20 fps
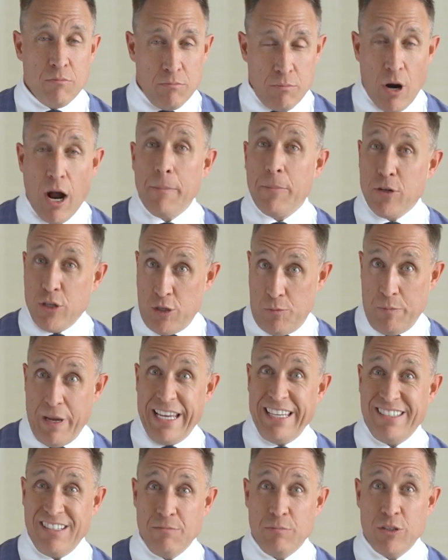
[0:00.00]
proper
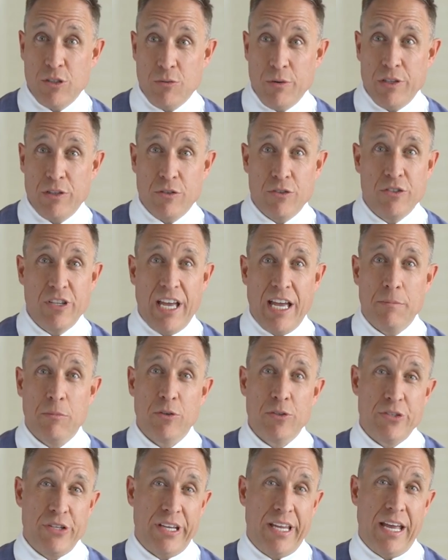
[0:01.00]
spacing between their
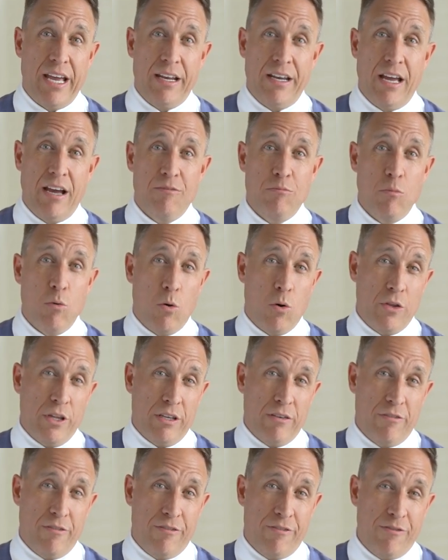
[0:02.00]
tables. They can't have more
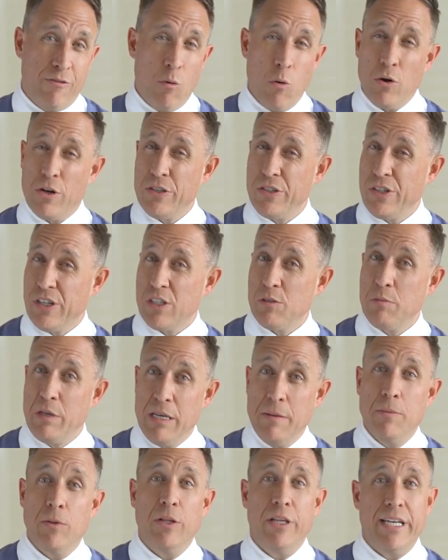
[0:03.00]
than 4 to 6
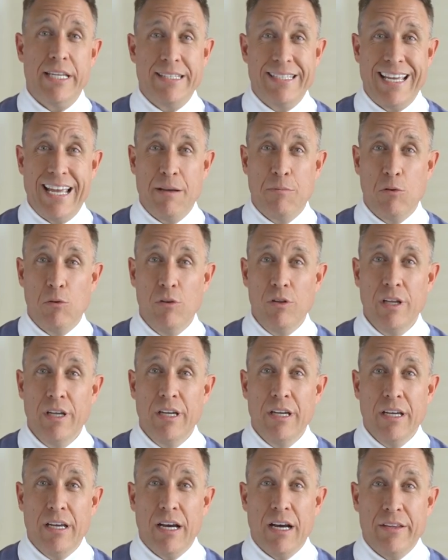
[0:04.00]
people at a table.
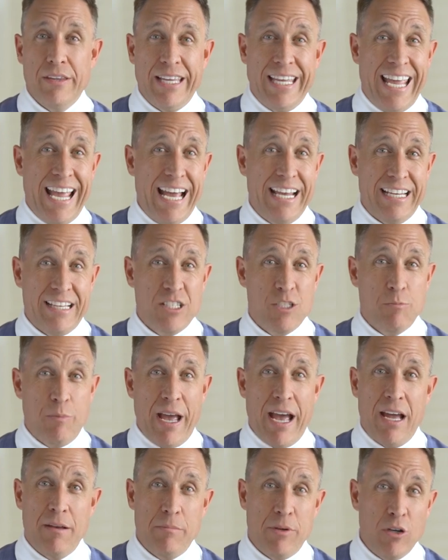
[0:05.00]
They can't
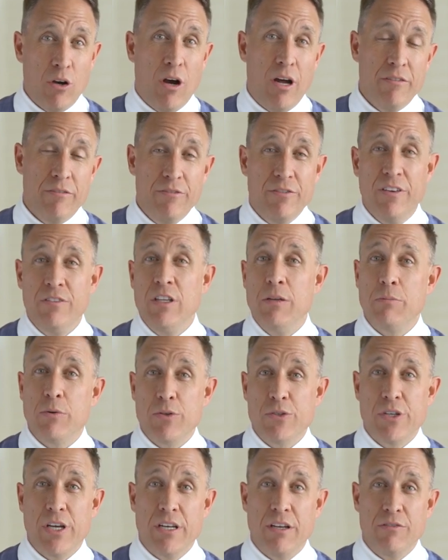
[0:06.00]
expand beyond
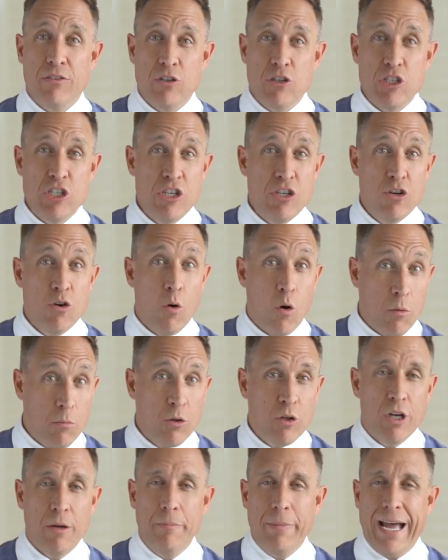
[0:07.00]
50% of their
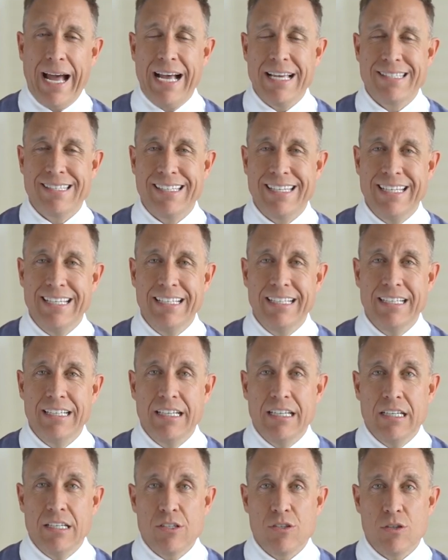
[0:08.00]
normal capacity.
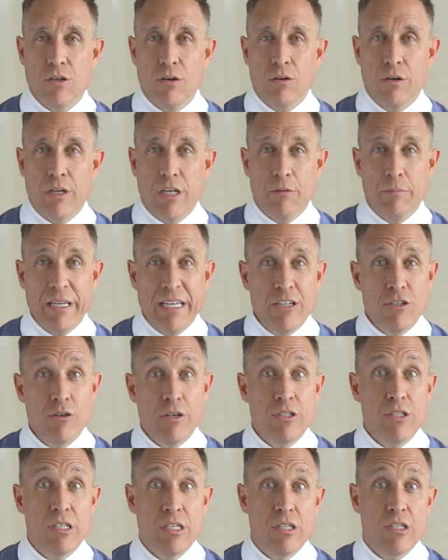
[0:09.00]
So it'll be
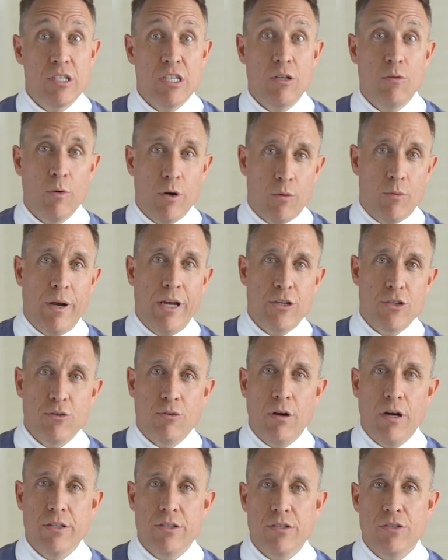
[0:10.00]
interesting to see what
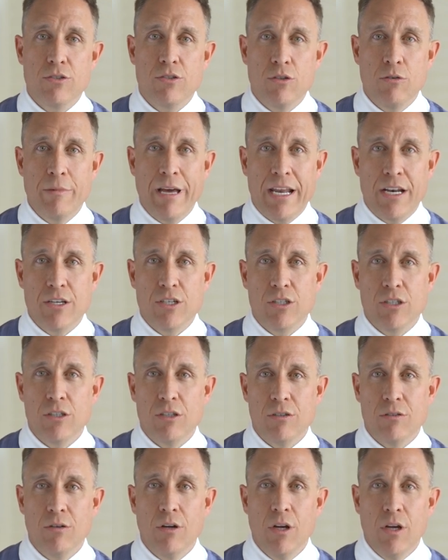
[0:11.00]
restaurants do manage
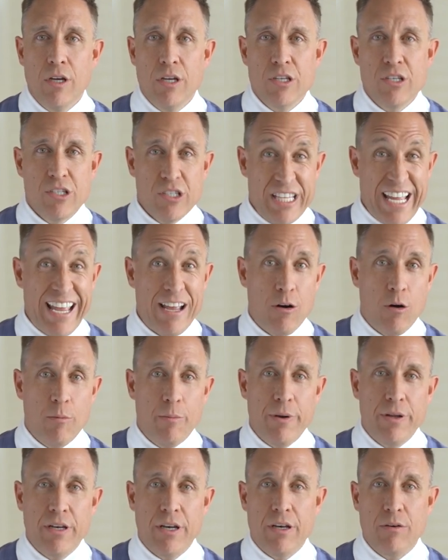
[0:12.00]
to stay
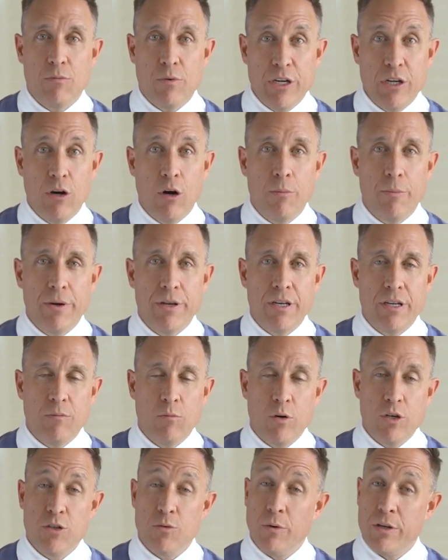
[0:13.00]
open and reopen and
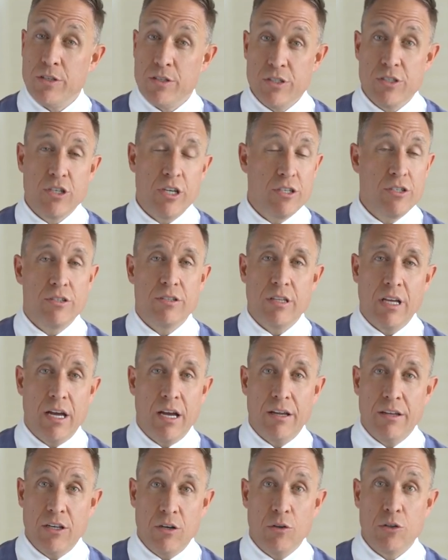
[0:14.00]
which ones just,
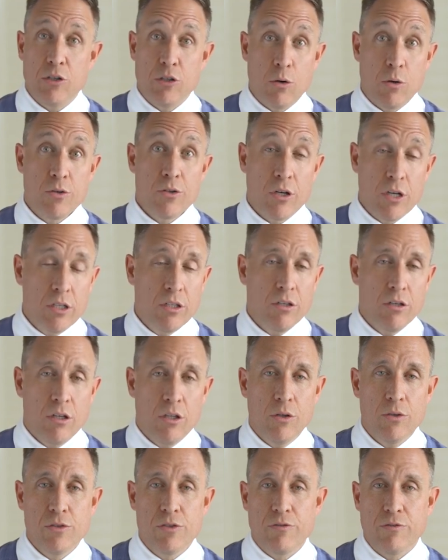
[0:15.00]
the doors are
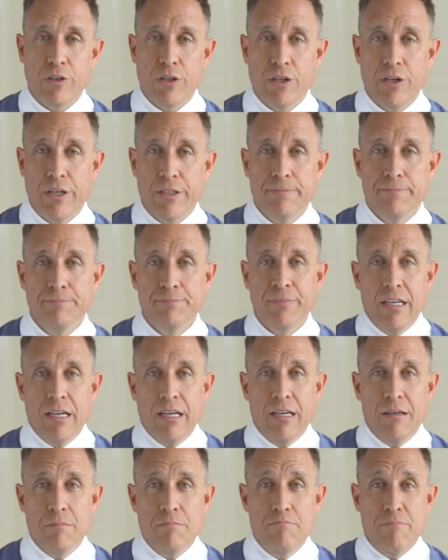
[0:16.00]
closed for good.
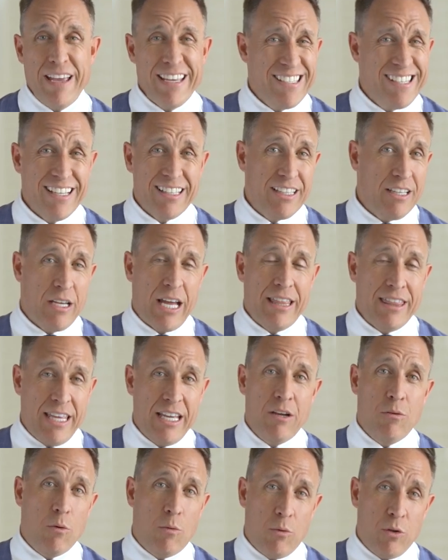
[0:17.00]
Basically, I
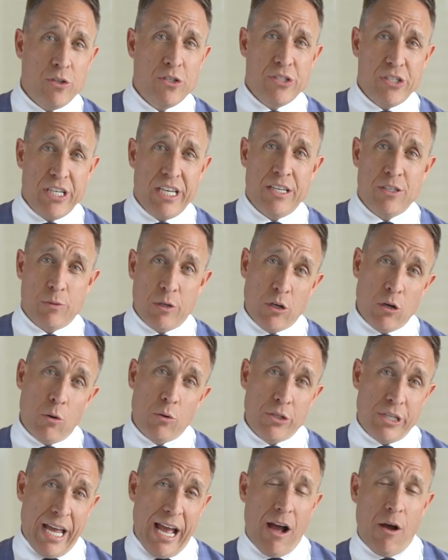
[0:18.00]
think what we'll see as we
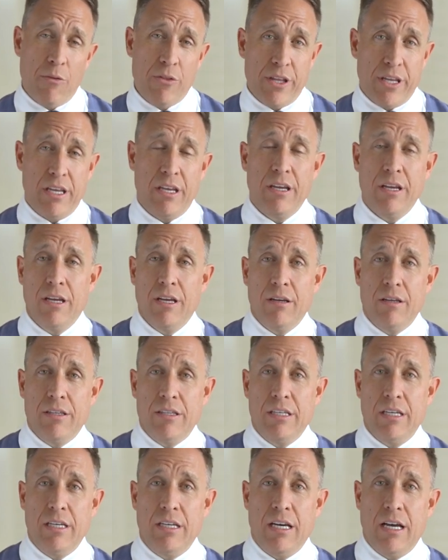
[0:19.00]
go down down
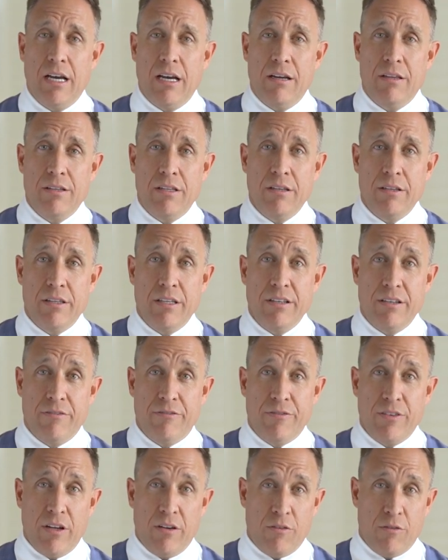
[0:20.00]

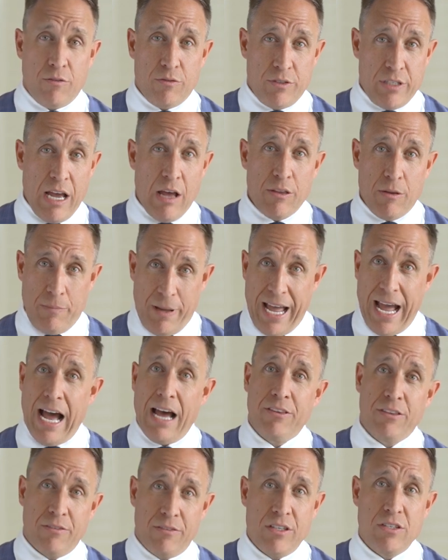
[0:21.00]
the
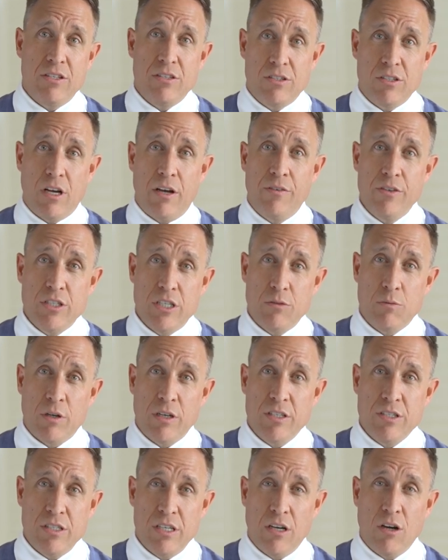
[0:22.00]
path of these insolvencies, we're
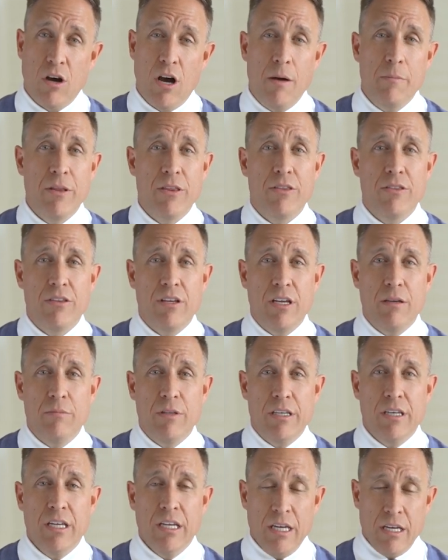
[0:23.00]
going to see a common theme
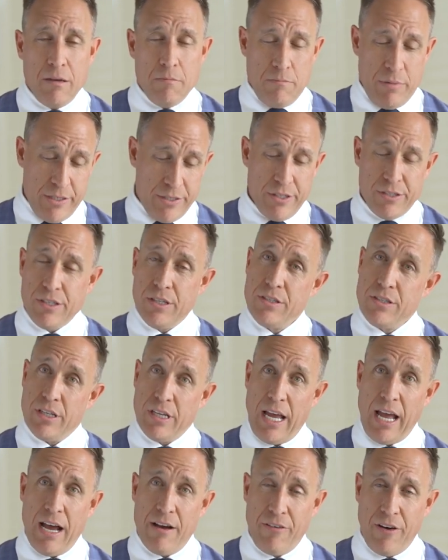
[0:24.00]
that businesses
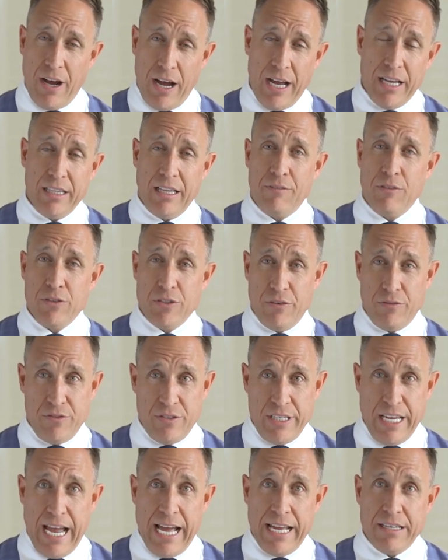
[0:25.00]
that have high levels
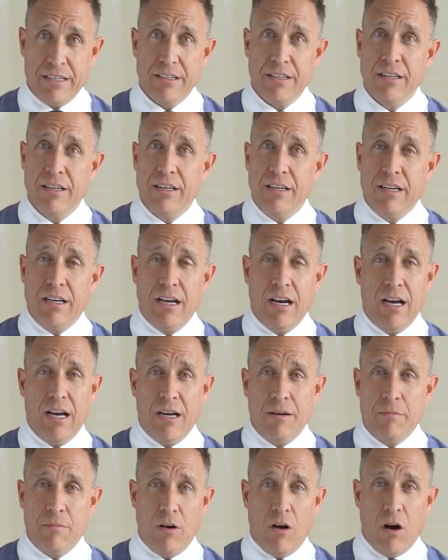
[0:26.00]
of debt
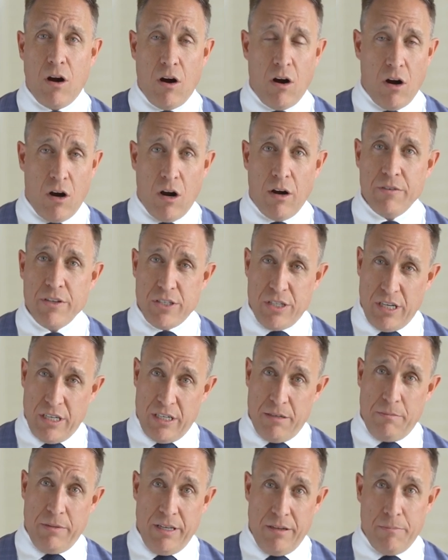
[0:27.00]
are obviously going
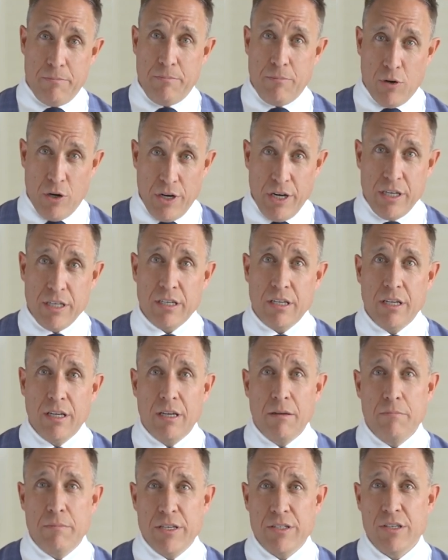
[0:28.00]
to be a burden.
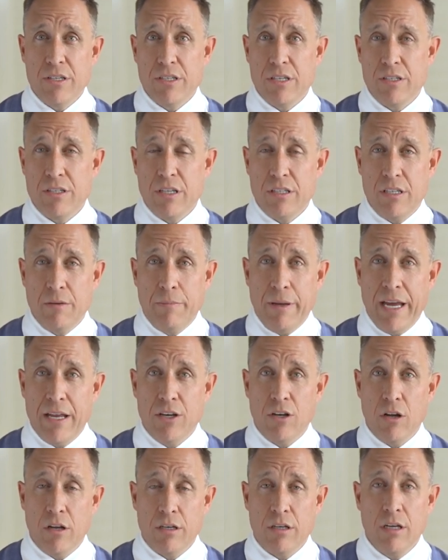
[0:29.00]
Businesses that
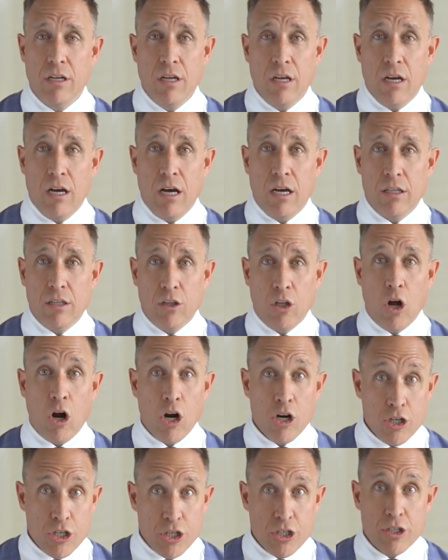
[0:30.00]
depend on
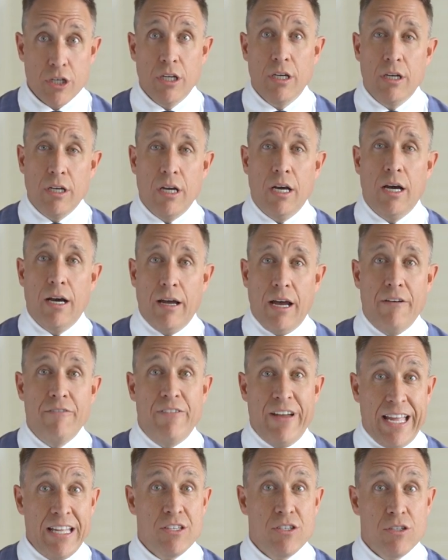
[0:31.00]
large
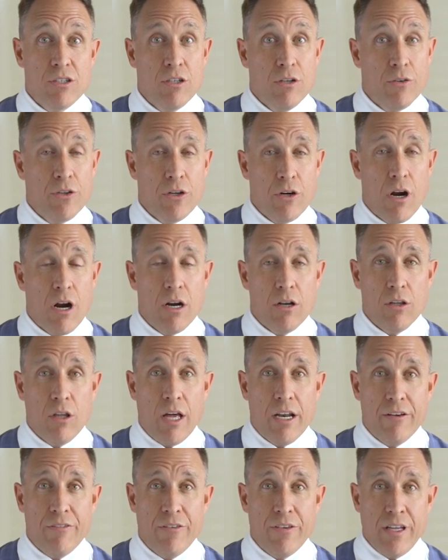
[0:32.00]
events. You know, there are a
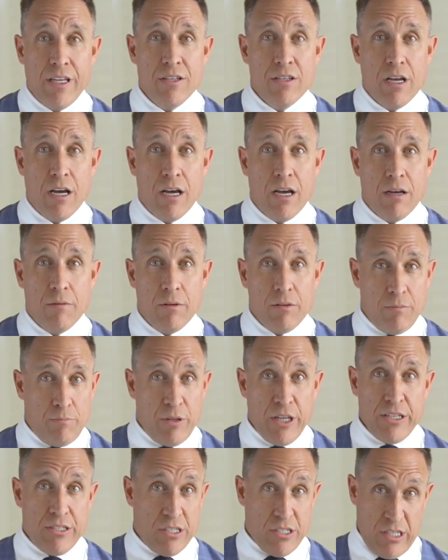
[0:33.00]
lot of
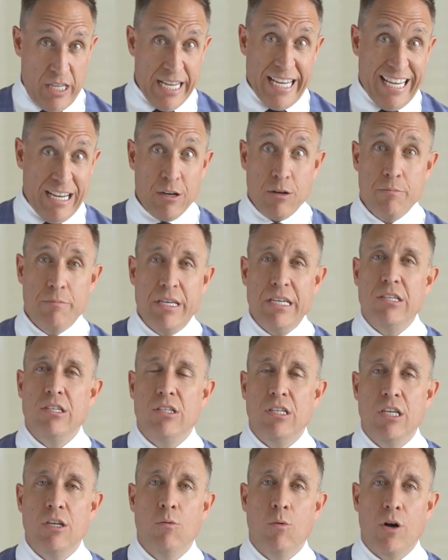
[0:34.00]
places like here in
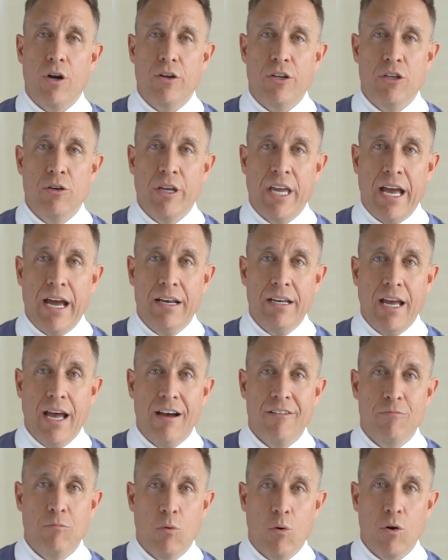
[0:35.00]
BC where you can't
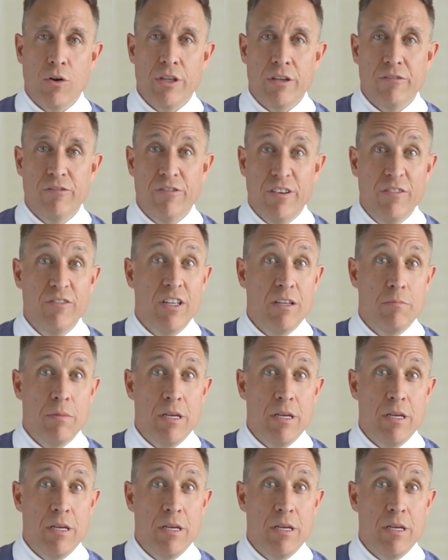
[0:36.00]
have more than 50